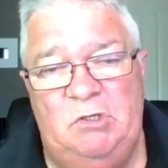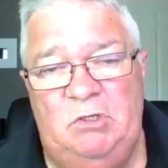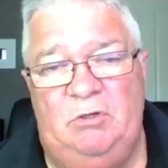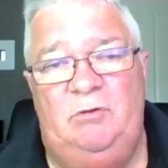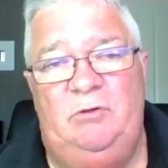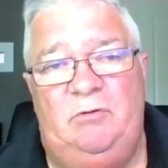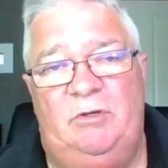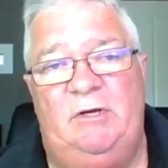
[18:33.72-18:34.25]

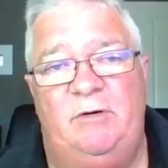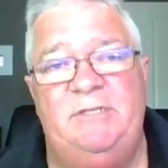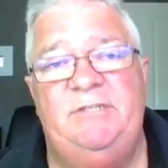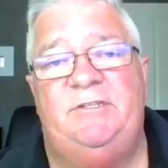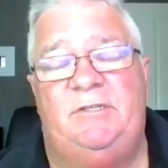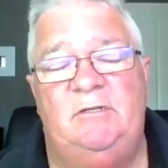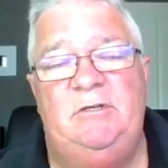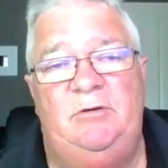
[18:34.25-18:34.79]
you, there
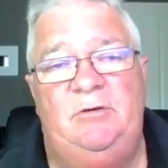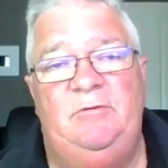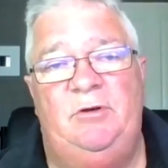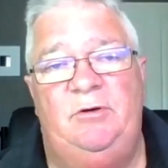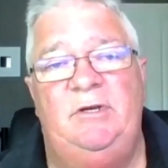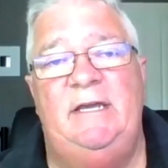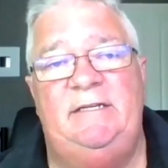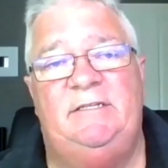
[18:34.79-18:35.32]
is, you,
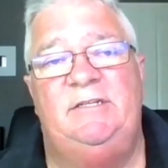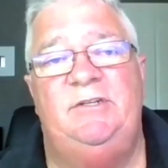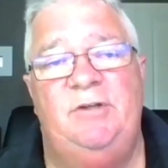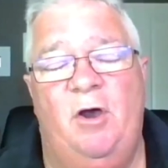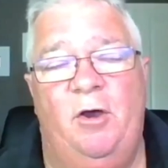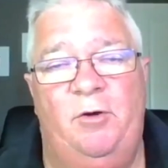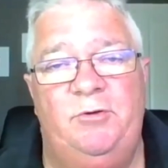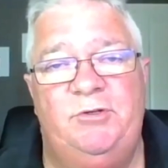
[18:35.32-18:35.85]
you need to
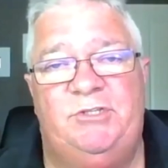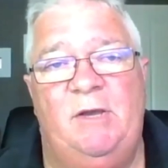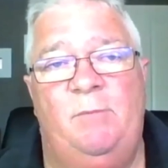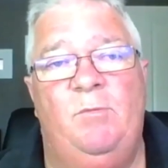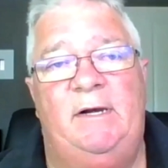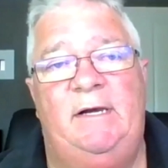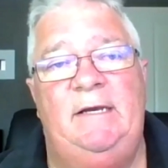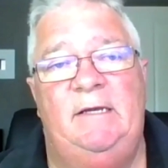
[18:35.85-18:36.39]
know
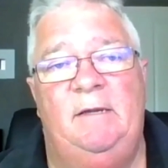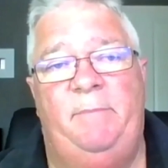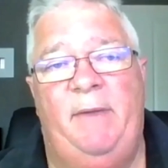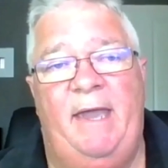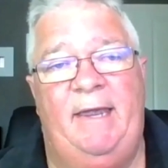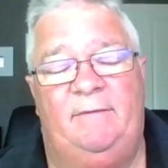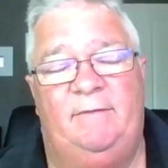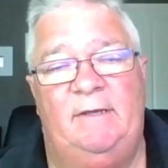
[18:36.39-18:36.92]
someone in a
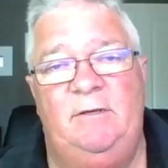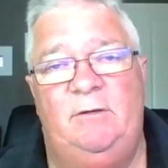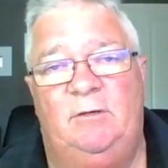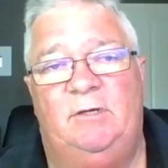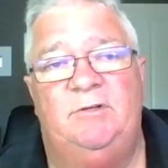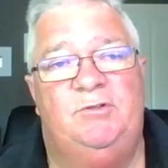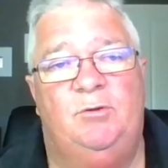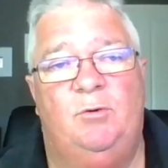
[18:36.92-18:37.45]
bank that
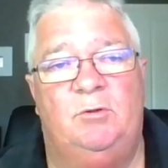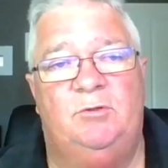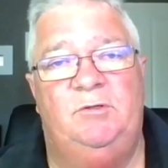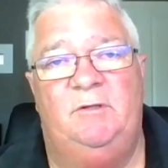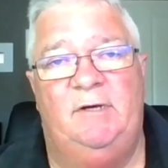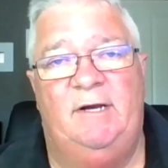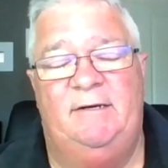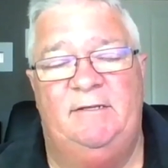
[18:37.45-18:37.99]
you can talk
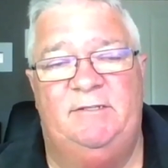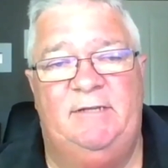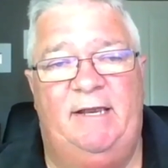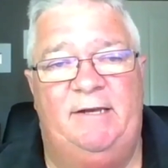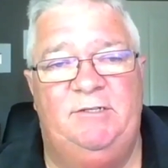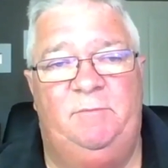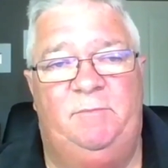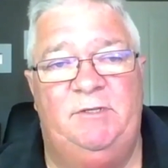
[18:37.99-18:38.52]
to that
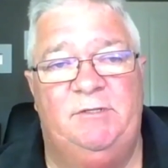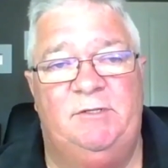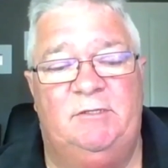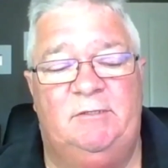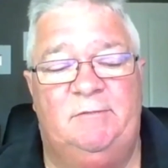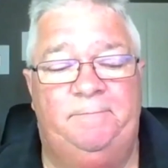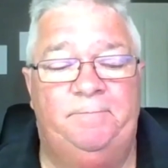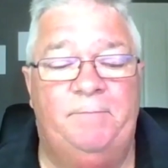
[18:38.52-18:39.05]
understands your
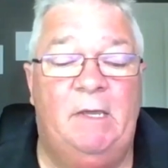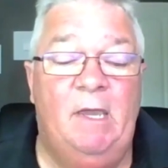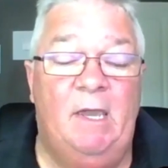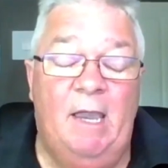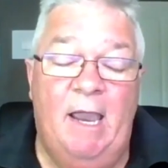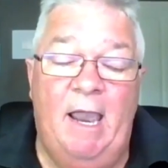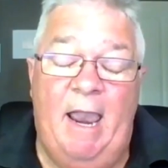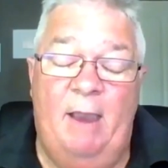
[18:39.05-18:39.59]
business.
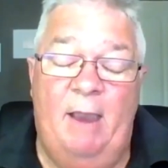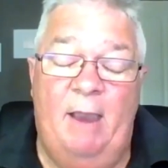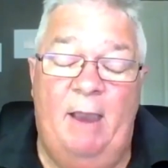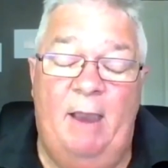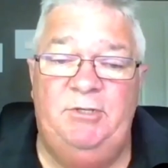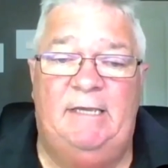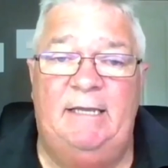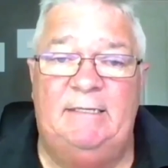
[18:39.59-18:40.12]
And
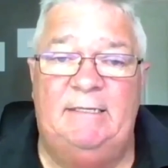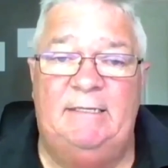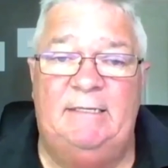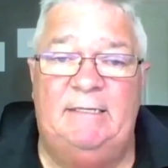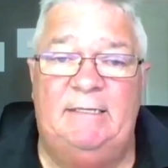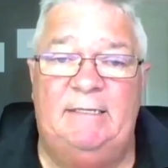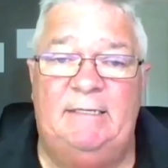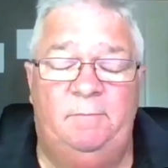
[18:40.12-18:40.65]
once you get
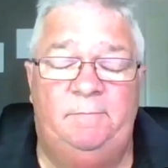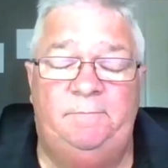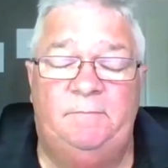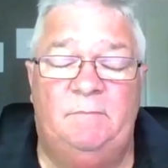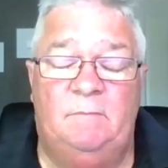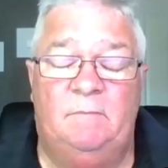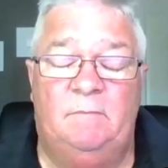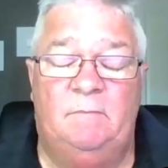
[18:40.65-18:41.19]
to know them,
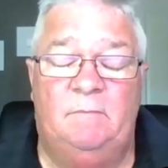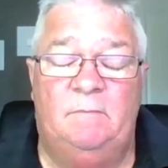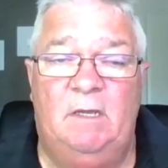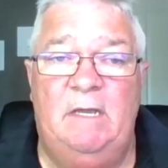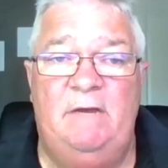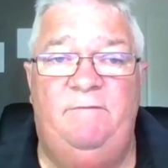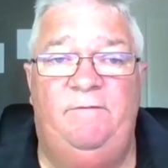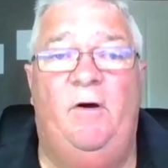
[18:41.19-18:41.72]

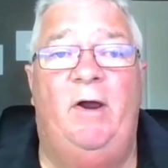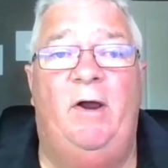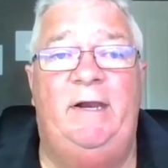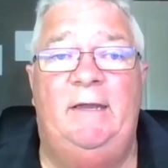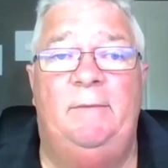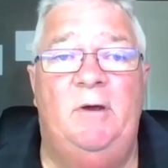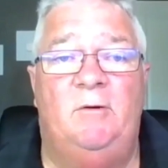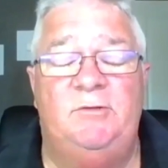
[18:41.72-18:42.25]

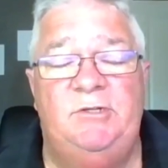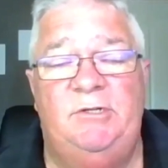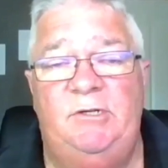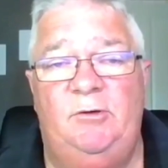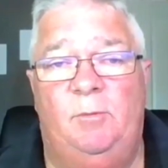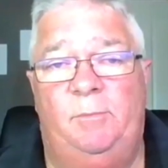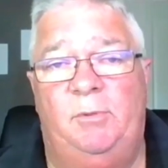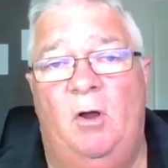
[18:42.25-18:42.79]
inviting them
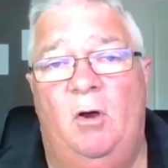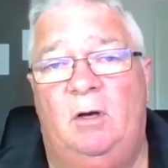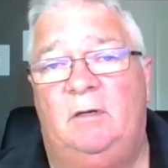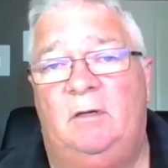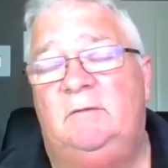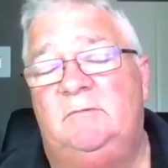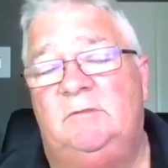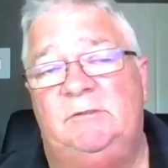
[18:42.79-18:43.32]
onto your
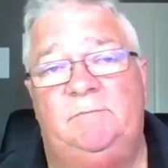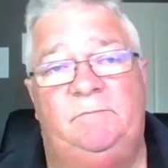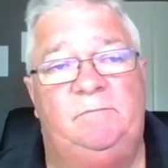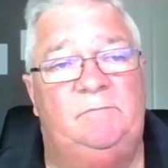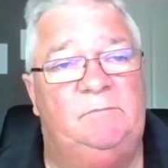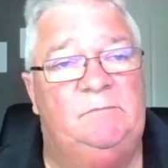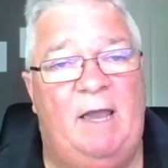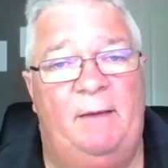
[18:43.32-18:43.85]
block to
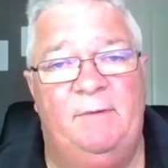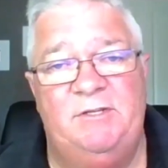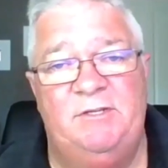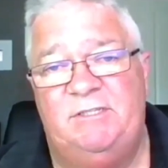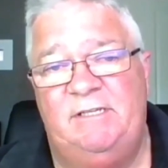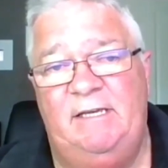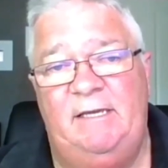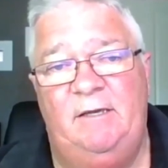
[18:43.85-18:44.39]
come
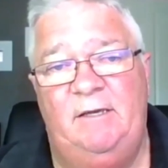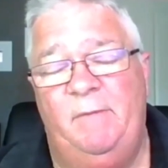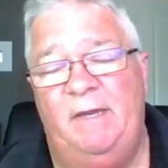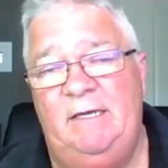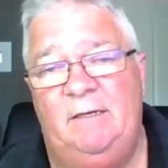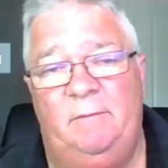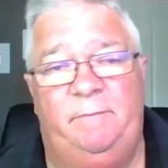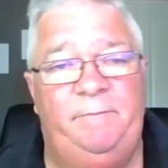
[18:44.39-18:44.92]
and see you,
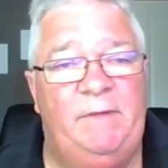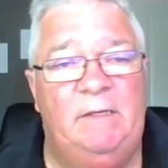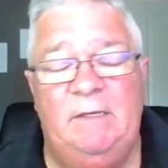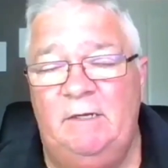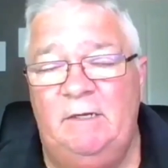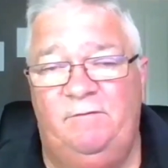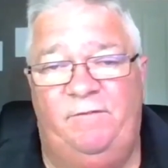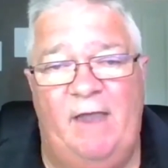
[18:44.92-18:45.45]
meet you
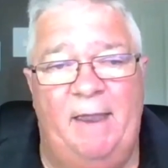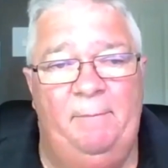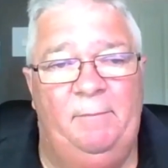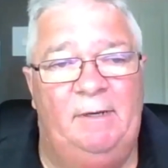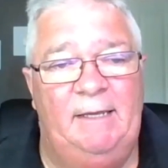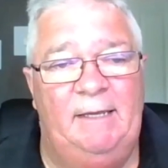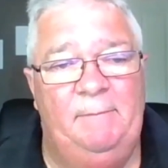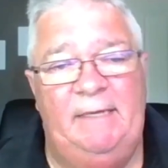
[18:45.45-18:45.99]

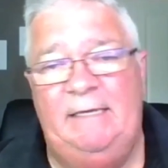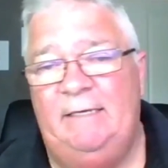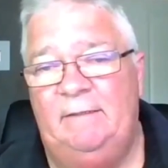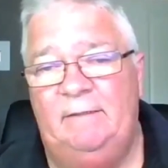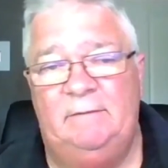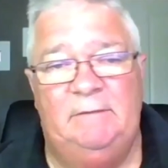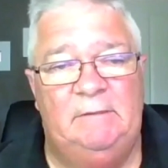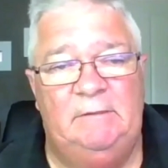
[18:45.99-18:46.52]
family, meet
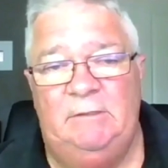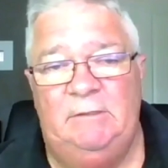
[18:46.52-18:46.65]
your